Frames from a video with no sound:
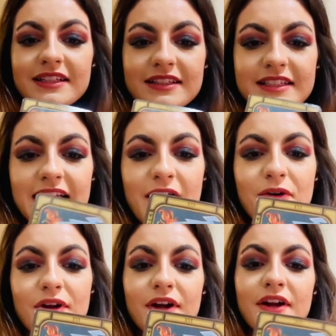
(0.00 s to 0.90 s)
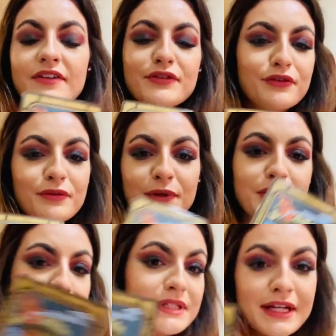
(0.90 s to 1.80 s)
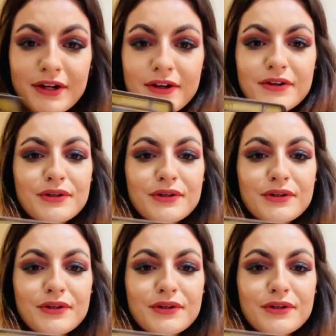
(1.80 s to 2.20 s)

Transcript: the Tower, if you're familiar with tarot,